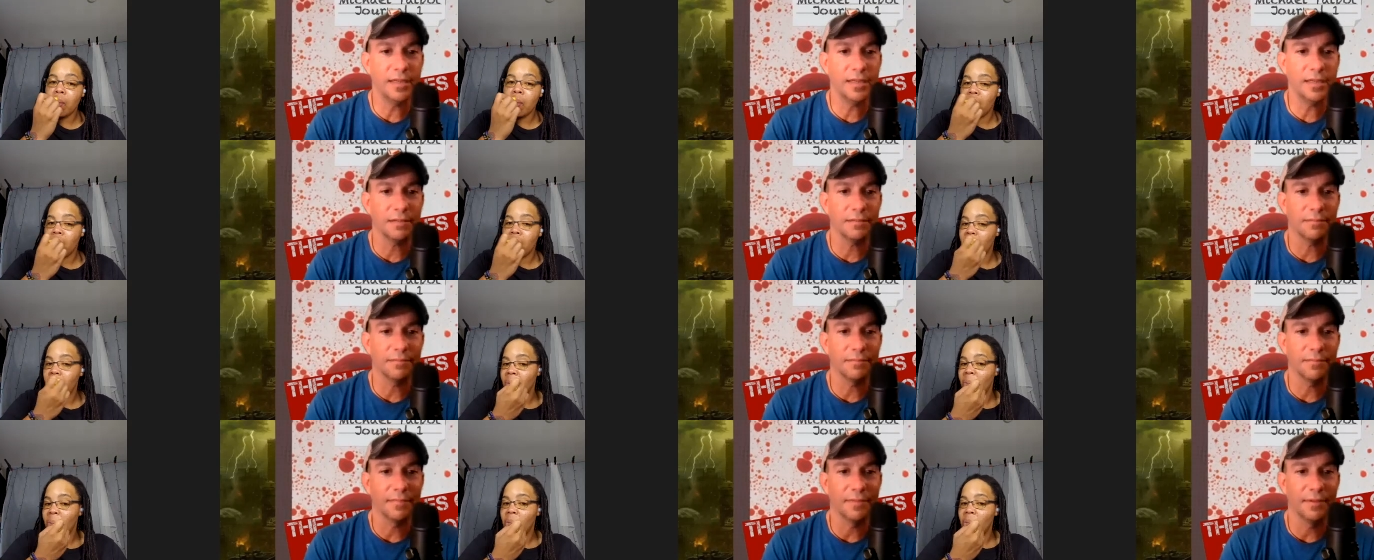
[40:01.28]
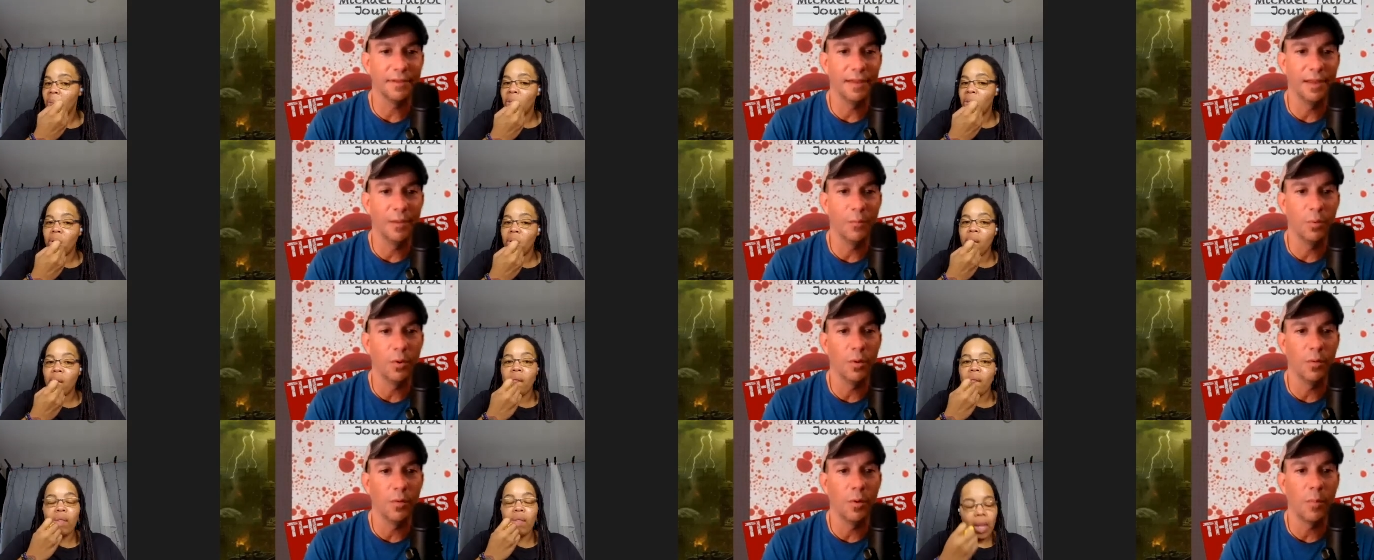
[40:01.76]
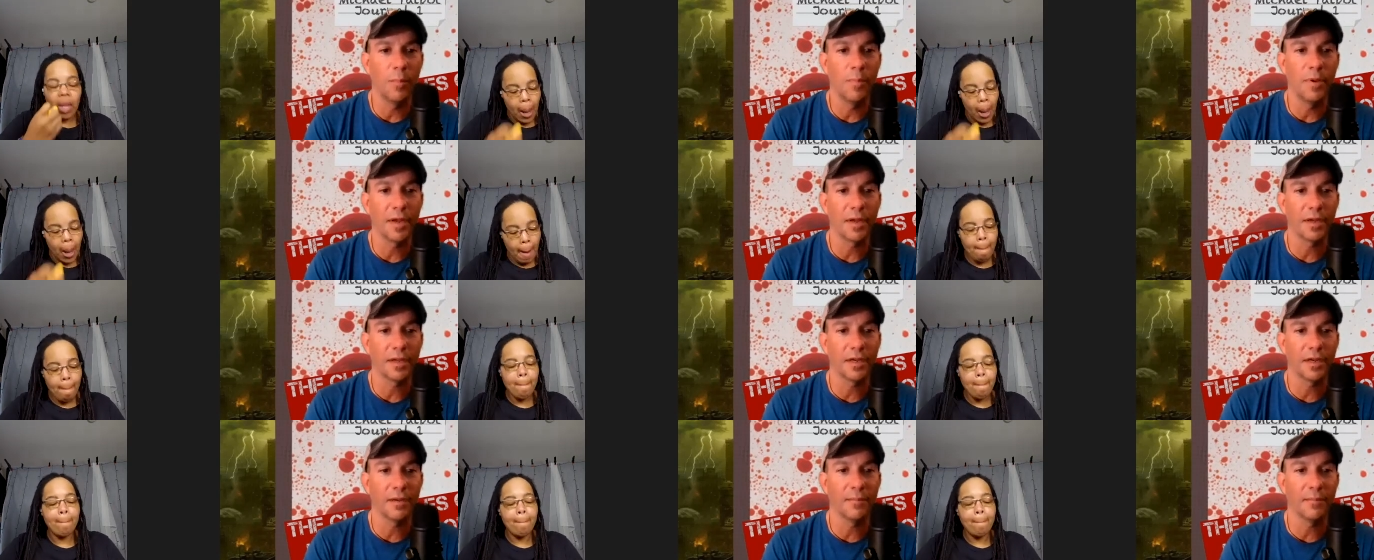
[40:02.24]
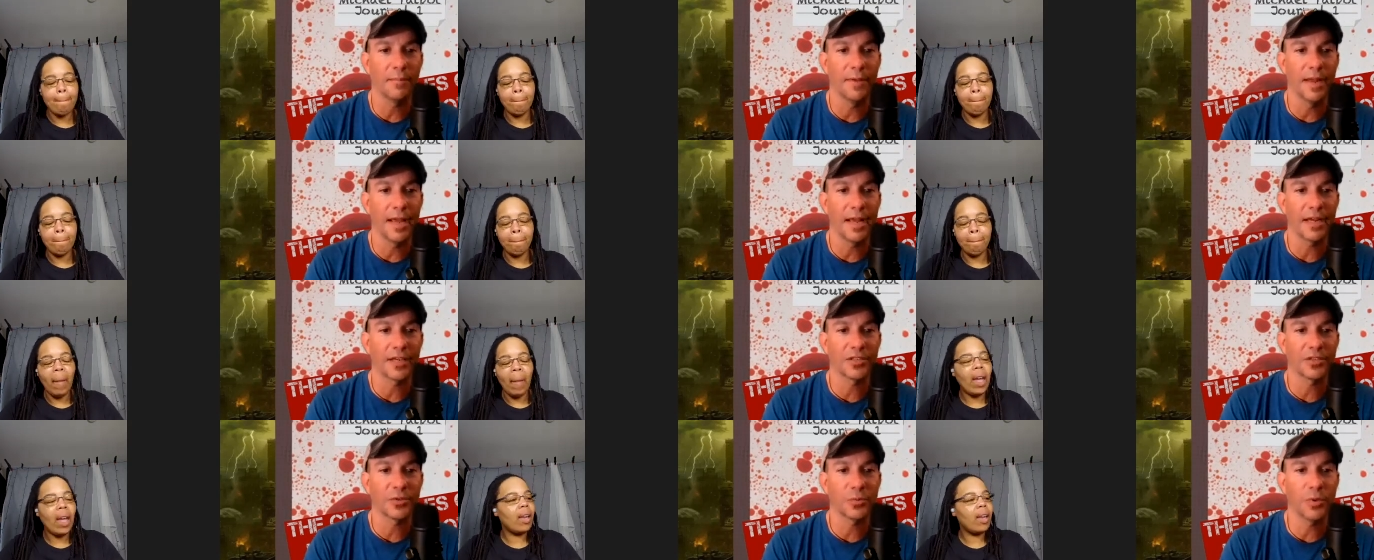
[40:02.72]
Speaker 1: it. And we will mm-hmm. pick it up
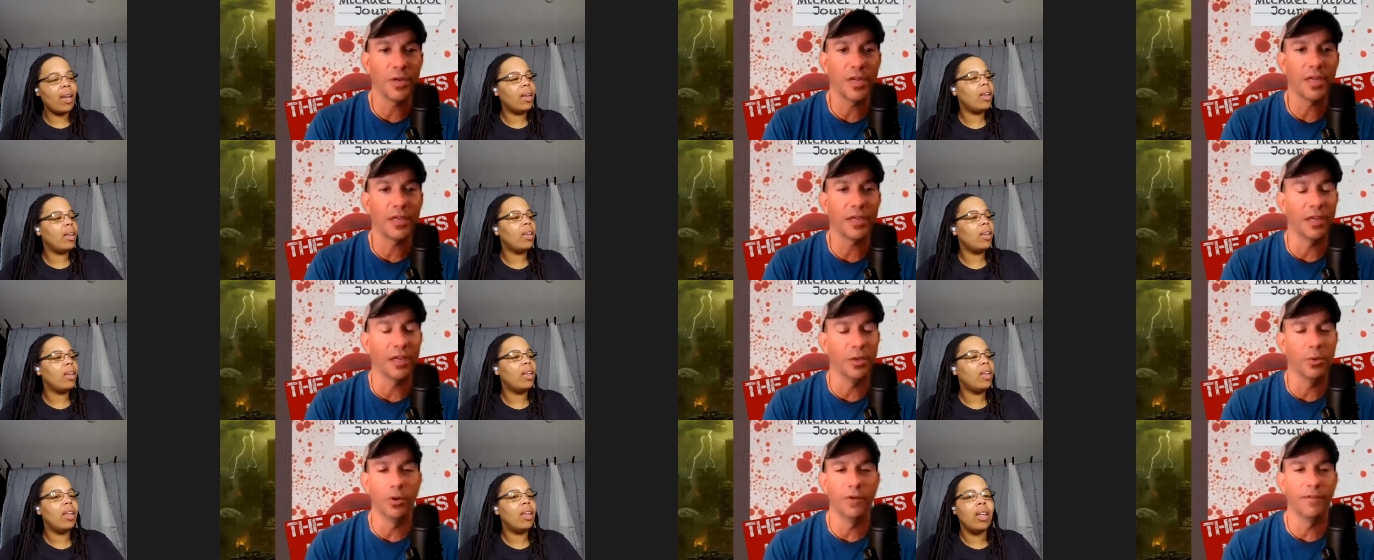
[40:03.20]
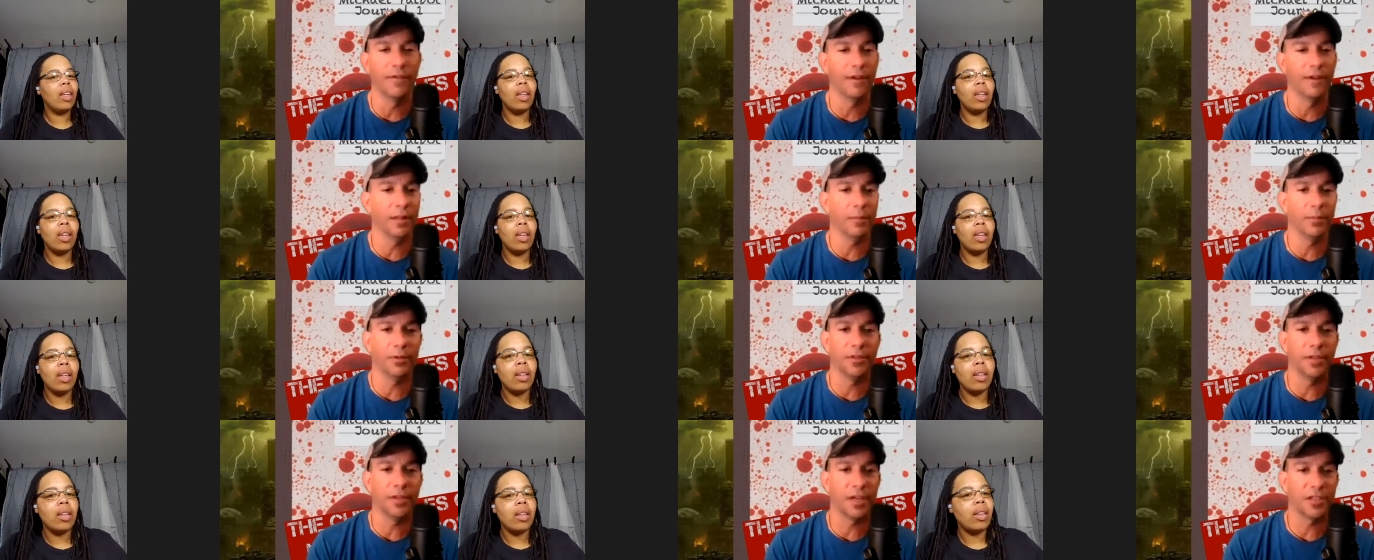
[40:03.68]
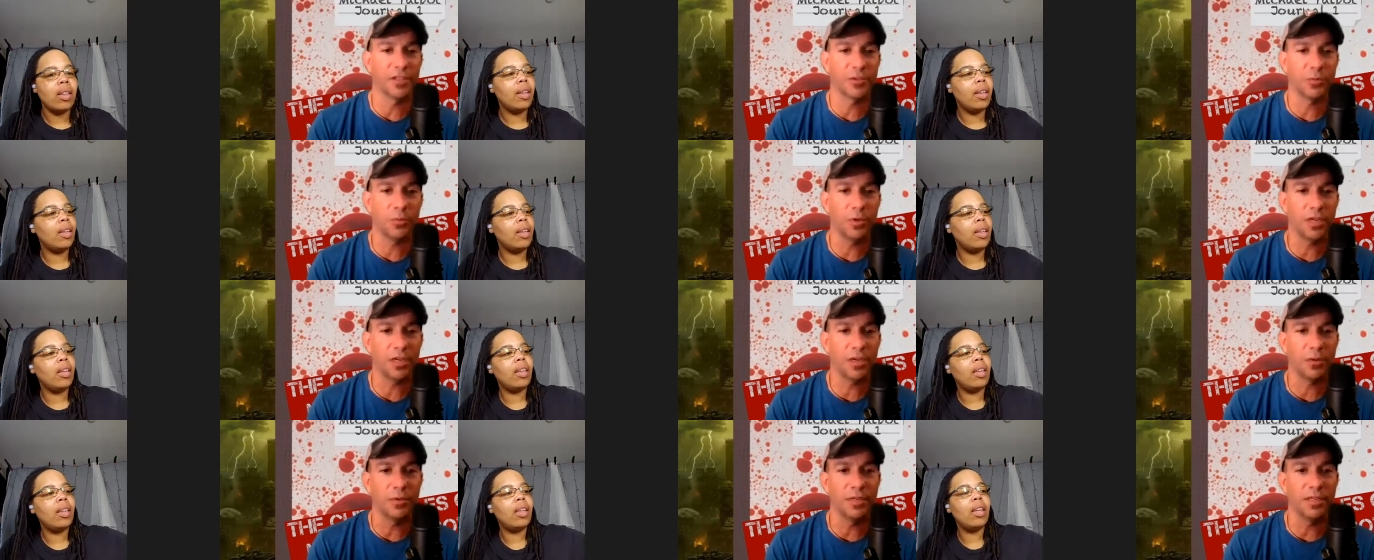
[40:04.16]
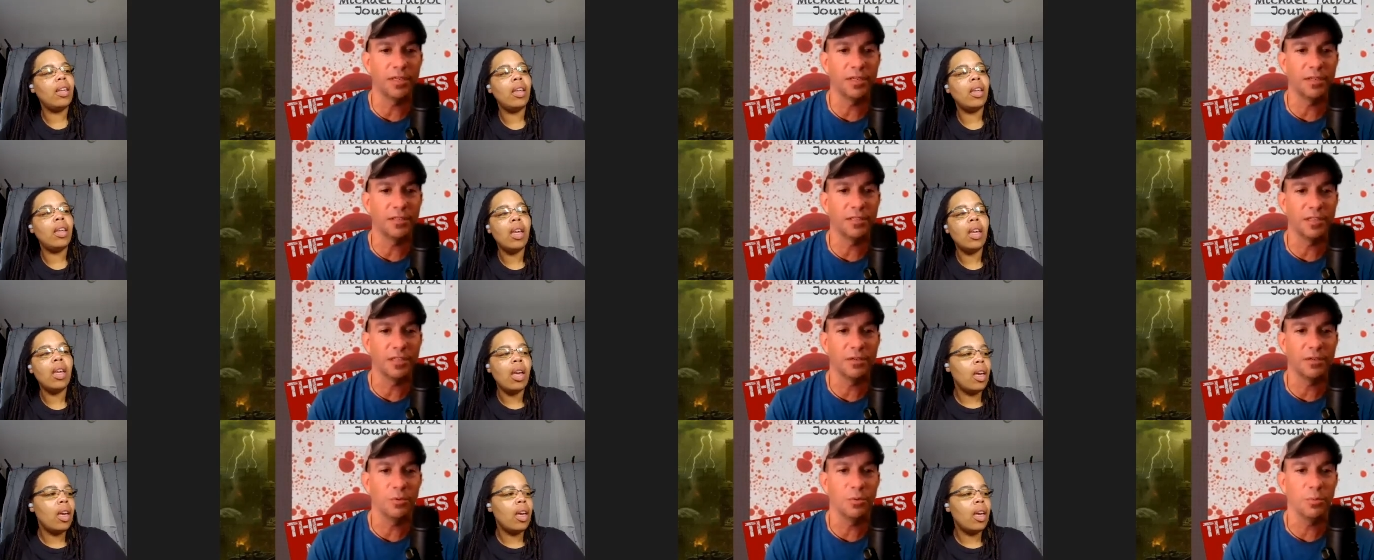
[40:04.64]
next week. Are you available next week? Are we
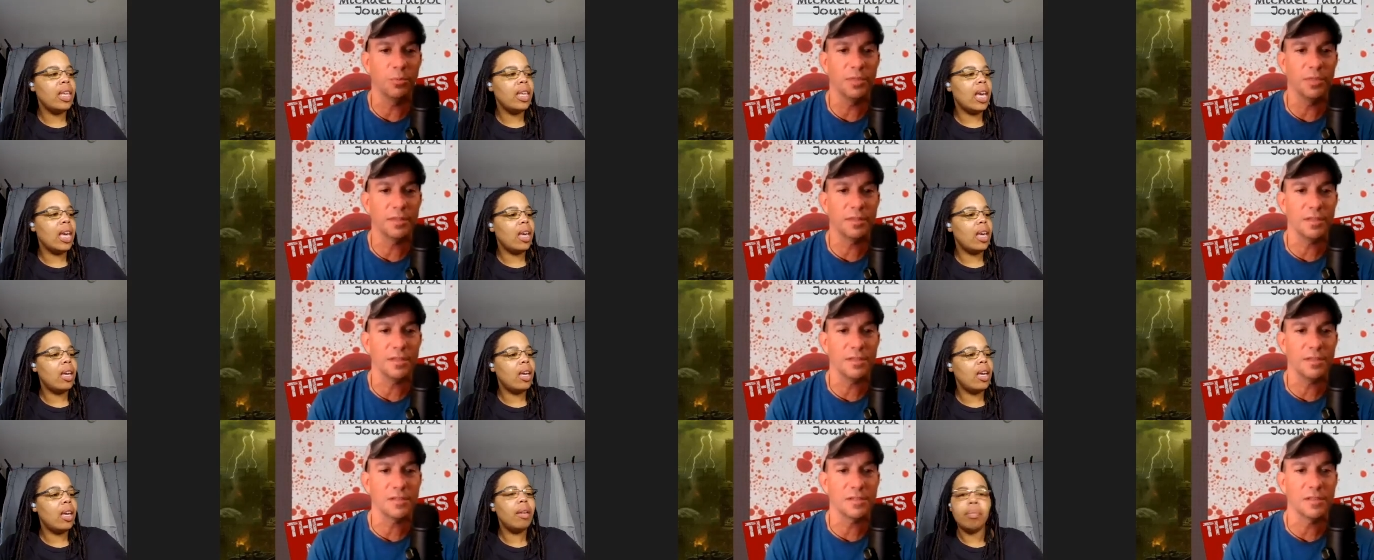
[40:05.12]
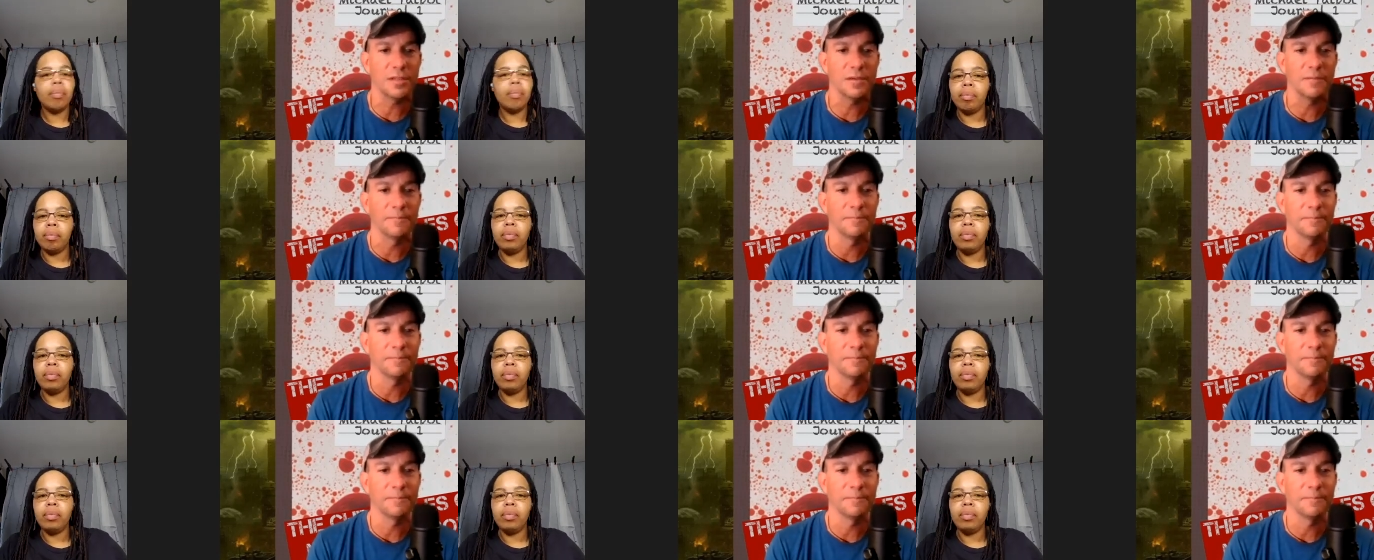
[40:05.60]
continuing with yes. this?